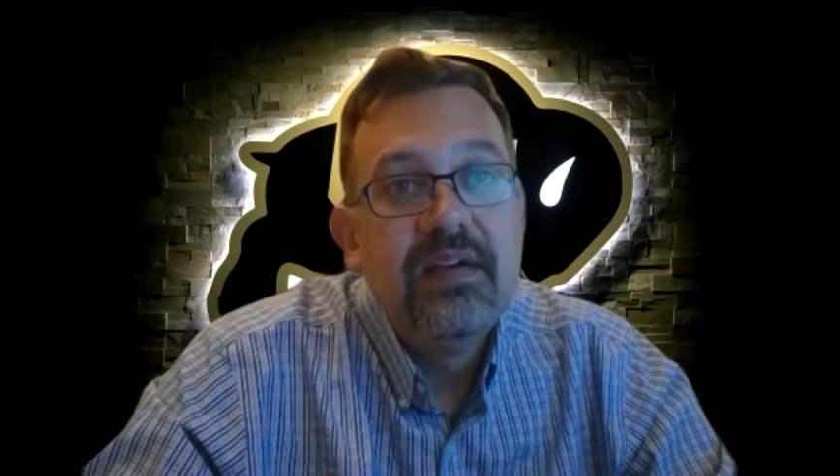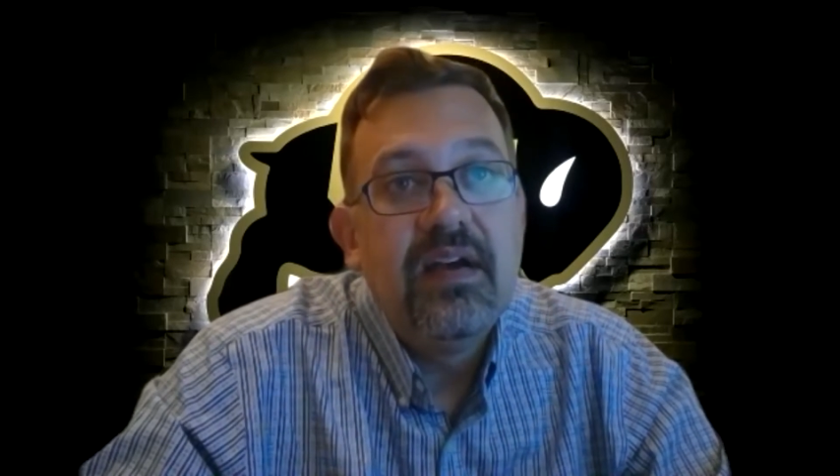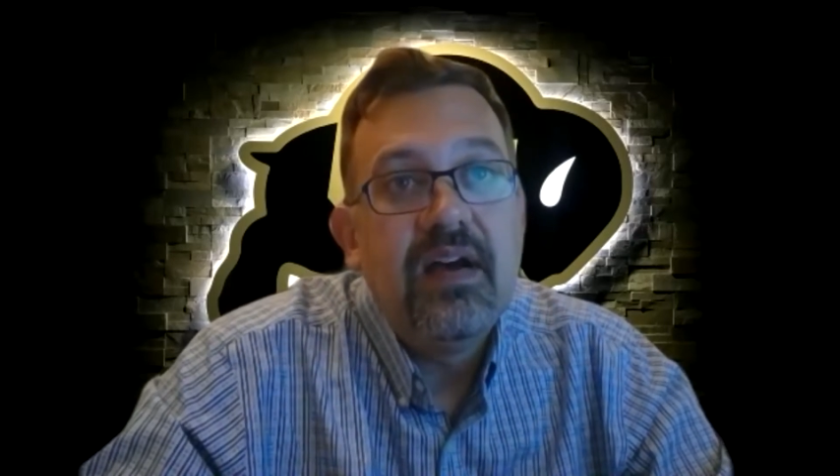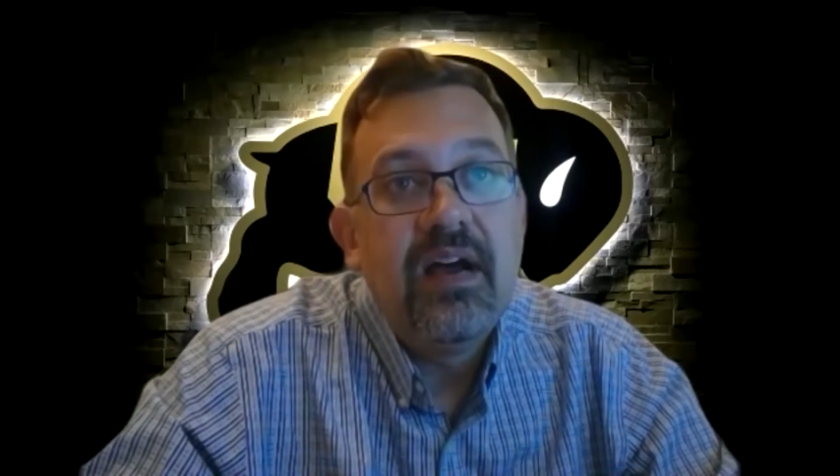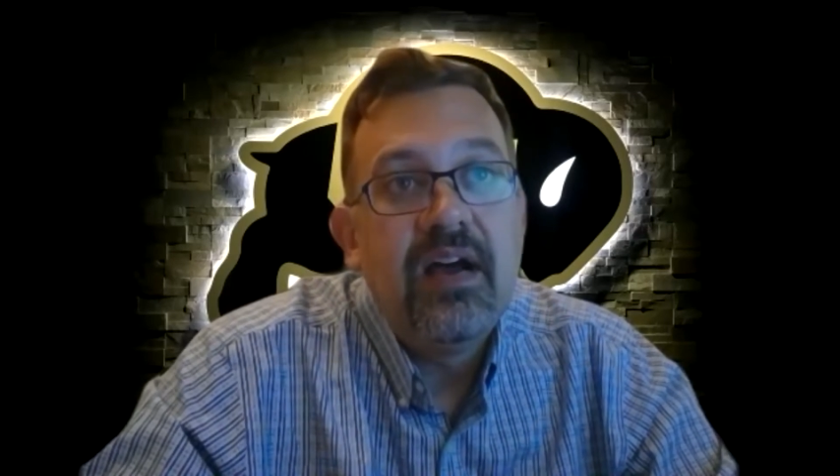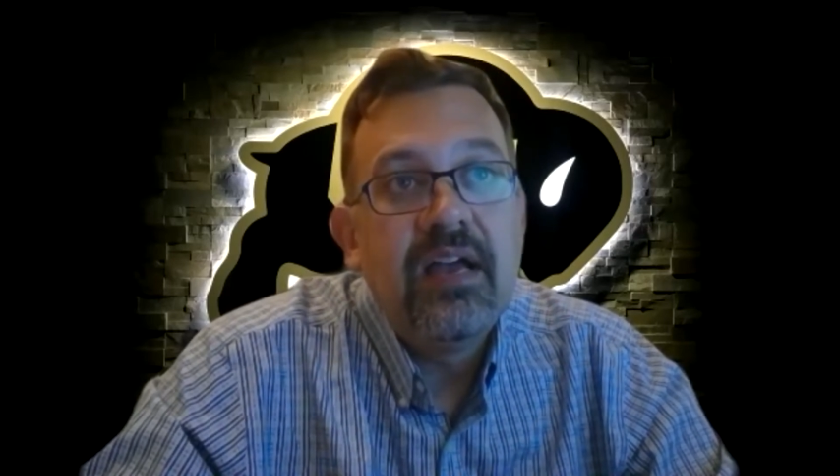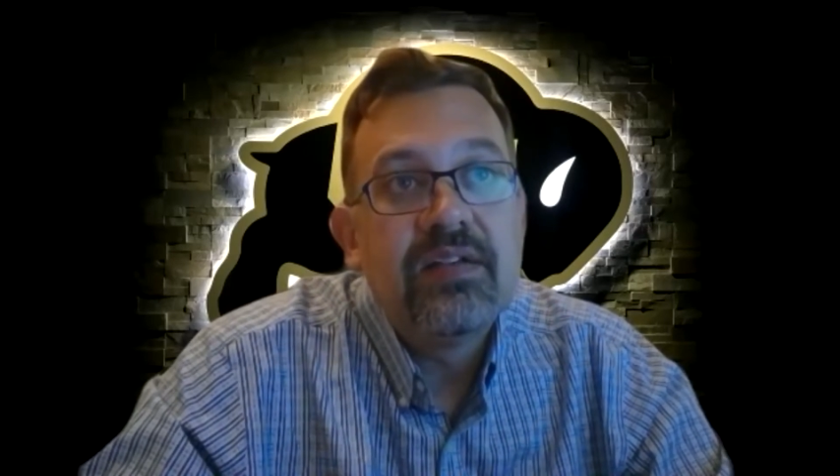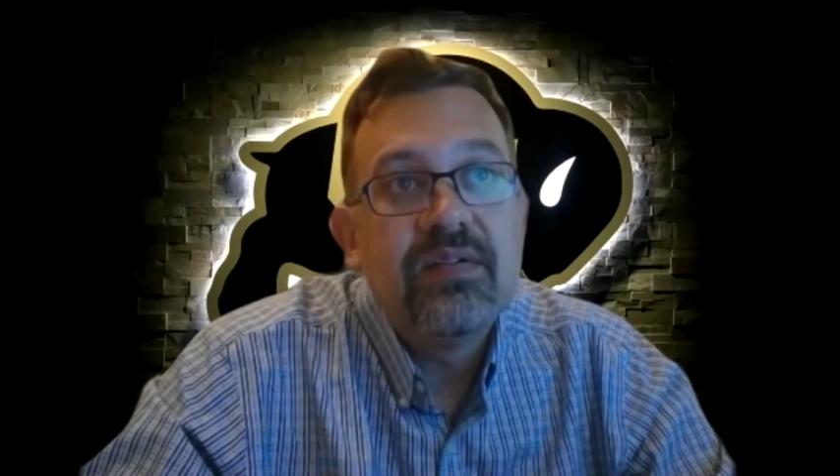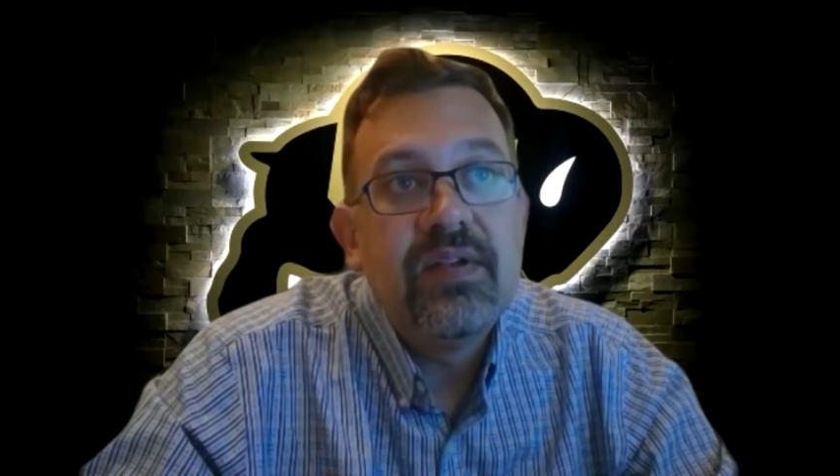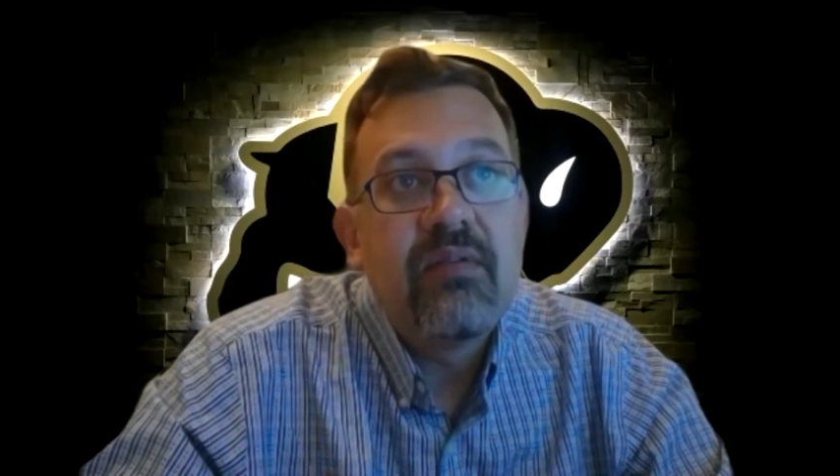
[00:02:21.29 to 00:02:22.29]
And
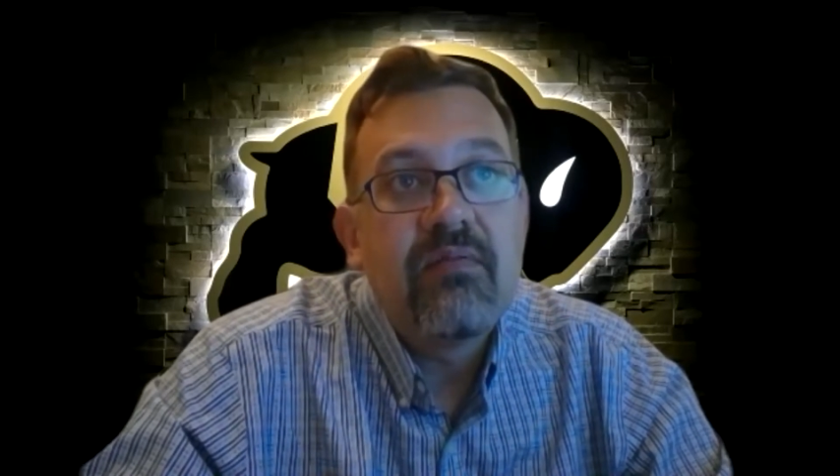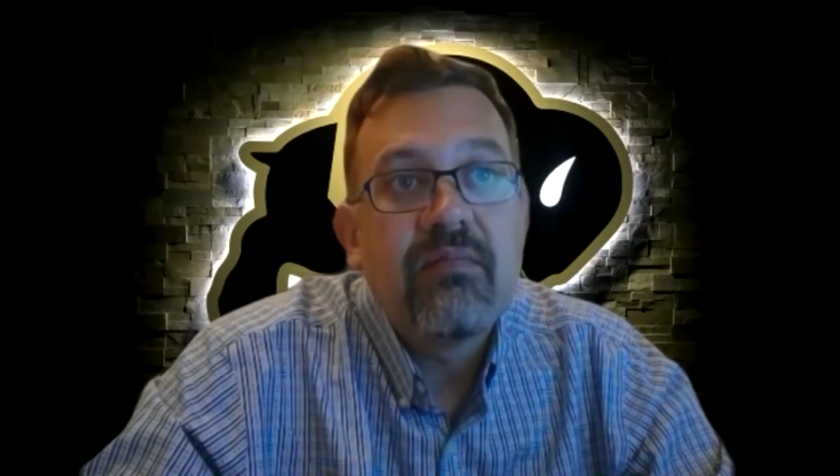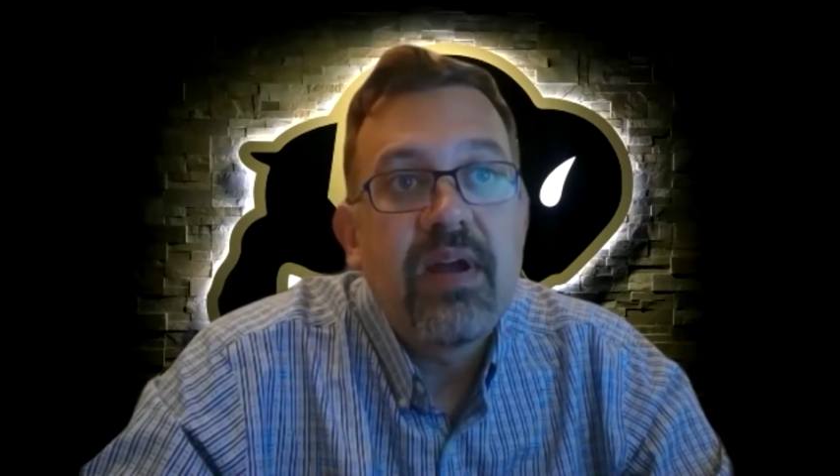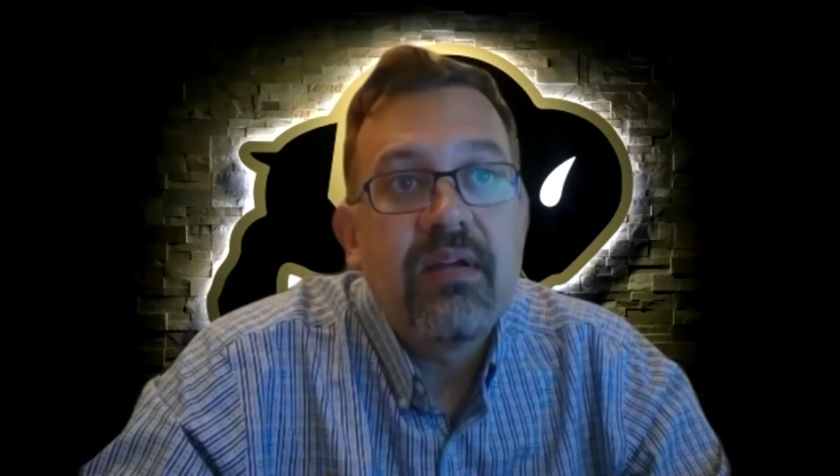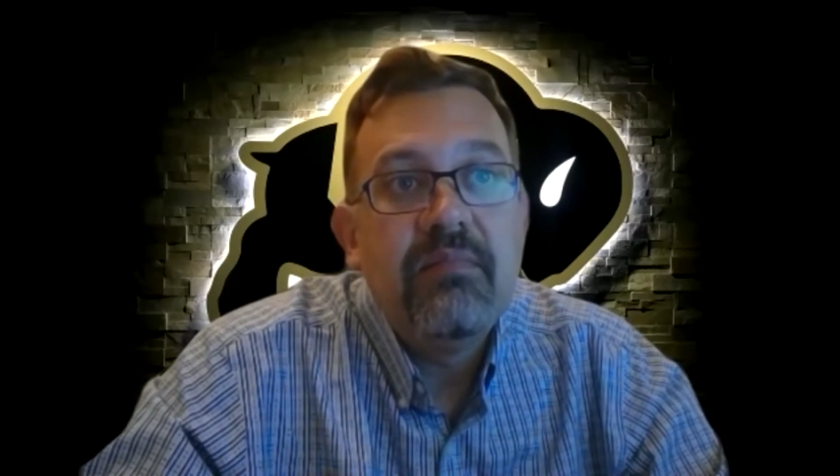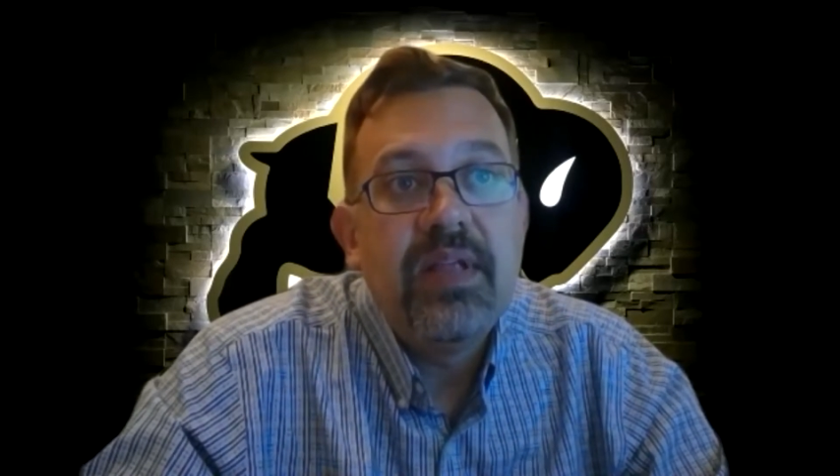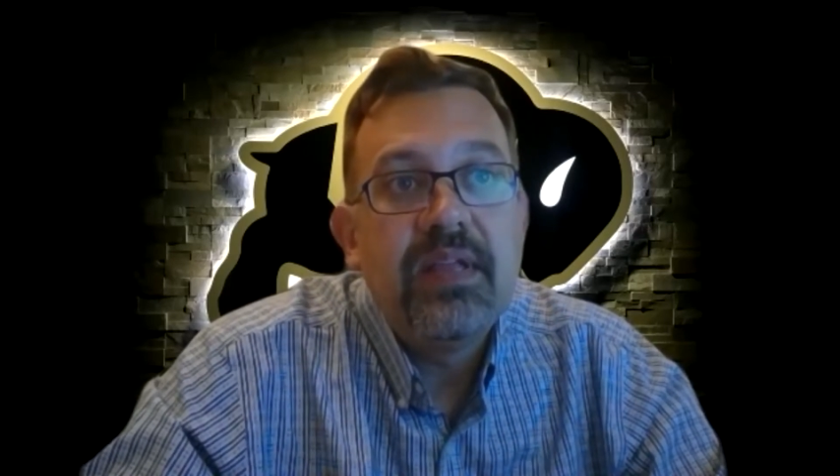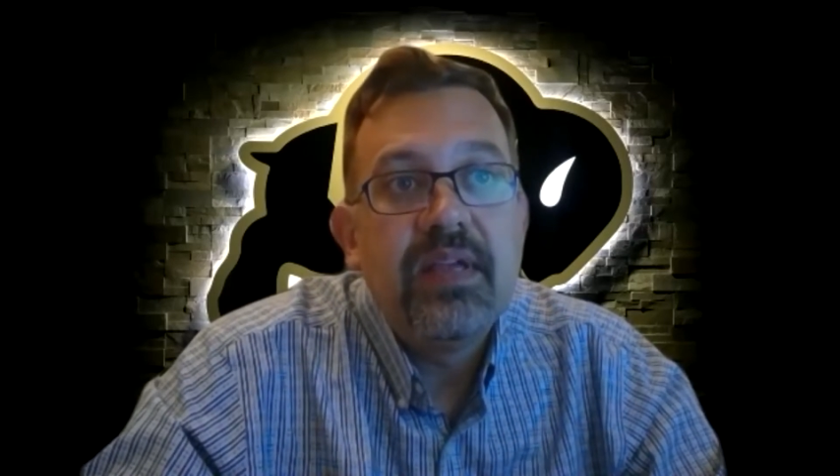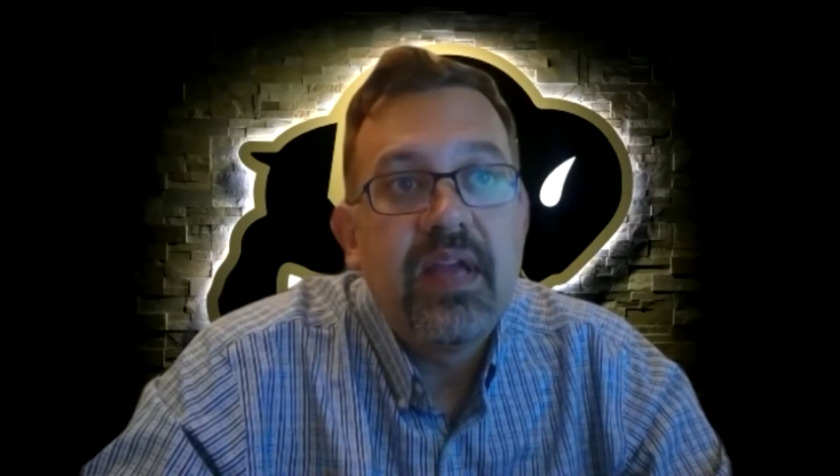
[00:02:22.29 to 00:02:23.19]
so now we're recommending